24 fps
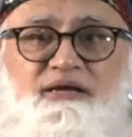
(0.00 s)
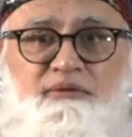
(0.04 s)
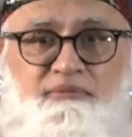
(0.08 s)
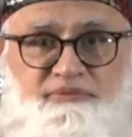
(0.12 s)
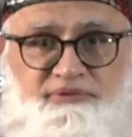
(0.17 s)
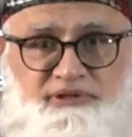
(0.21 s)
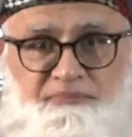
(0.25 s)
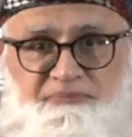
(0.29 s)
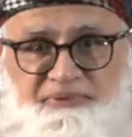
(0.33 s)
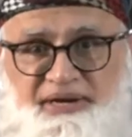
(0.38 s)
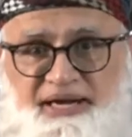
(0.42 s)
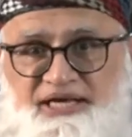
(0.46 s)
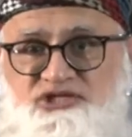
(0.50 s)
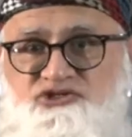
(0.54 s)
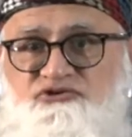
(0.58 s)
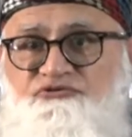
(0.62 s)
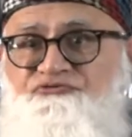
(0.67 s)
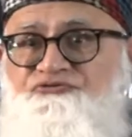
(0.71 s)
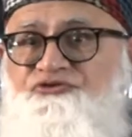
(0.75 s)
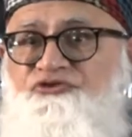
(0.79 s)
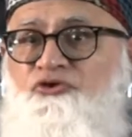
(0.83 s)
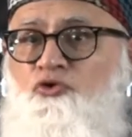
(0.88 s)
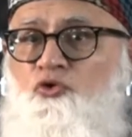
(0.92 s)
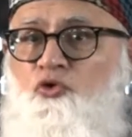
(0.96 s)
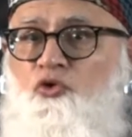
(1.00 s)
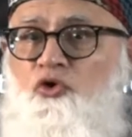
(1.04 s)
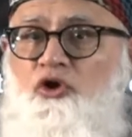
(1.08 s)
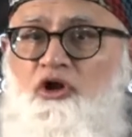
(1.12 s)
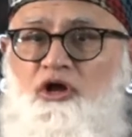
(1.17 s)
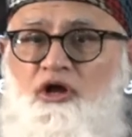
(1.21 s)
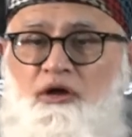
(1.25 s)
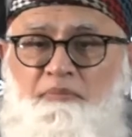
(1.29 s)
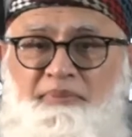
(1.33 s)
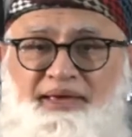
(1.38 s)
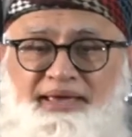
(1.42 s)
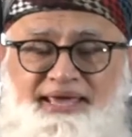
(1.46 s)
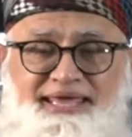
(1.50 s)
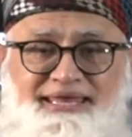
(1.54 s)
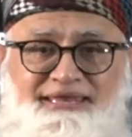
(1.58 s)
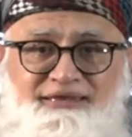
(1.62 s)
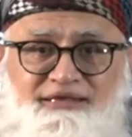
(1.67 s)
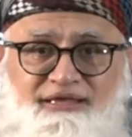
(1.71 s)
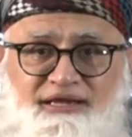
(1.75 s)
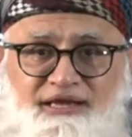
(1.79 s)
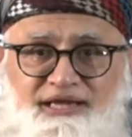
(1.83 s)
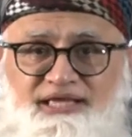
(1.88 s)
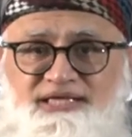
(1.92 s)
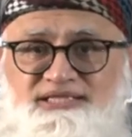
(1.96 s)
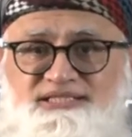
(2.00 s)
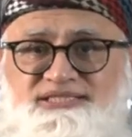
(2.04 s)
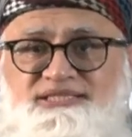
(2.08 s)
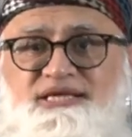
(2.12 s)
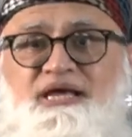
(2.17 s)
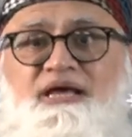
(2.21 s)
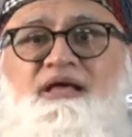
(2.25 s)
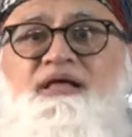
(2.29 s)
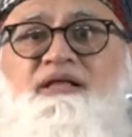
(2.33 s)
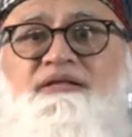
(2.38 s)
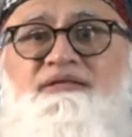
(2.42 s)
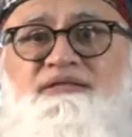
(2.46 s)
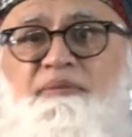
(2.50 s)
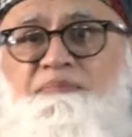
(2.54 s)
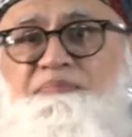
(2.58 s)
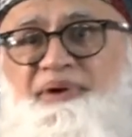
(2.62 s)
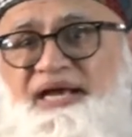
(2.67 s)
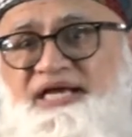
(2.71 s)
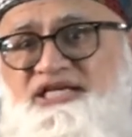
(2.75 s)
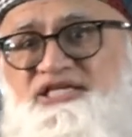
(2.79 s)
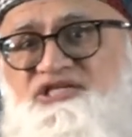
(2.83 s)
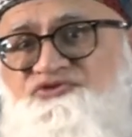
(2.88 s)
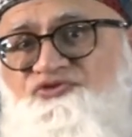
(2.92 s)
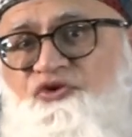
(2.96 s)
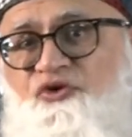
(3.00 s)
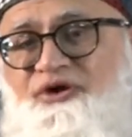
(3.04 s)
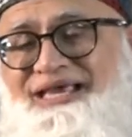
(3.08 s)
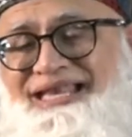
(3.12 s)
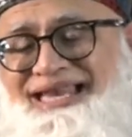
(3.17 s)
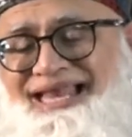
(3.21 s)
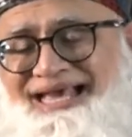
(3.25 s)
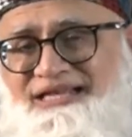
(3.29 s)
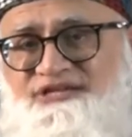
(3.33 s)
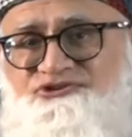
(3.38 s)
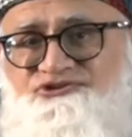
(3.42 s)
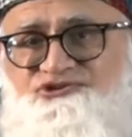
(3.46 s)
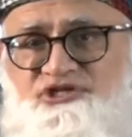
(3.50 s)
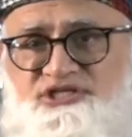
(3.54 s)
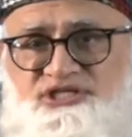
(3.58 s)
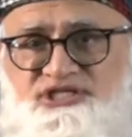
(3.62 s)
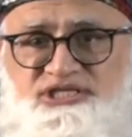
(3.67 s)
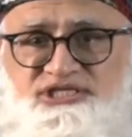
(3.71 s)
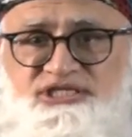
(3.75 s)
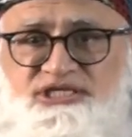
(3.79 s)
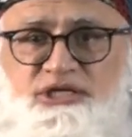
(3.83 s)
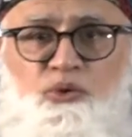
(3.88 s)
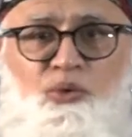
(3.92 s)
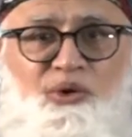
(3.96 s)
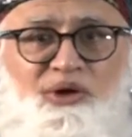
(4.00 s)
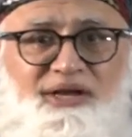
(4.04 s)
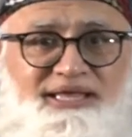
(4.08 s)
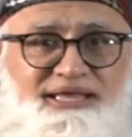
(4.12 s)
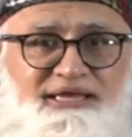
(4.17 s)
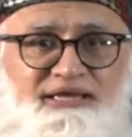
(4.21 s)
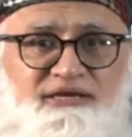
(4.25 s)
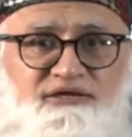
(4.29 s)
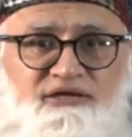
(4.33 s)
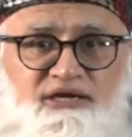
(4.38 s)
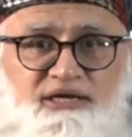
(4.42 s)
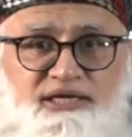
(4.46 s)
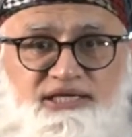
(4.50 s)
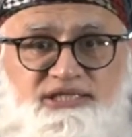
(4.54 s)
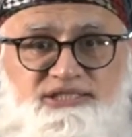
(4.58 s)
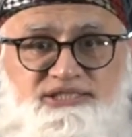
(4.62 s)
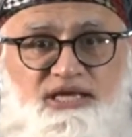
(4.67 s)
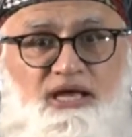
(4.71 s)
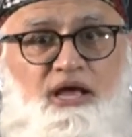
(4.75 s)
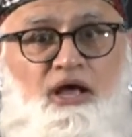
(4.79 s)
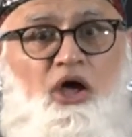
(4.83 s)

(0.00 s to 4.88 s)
The price of fuel may increase. The price for electricity will increase.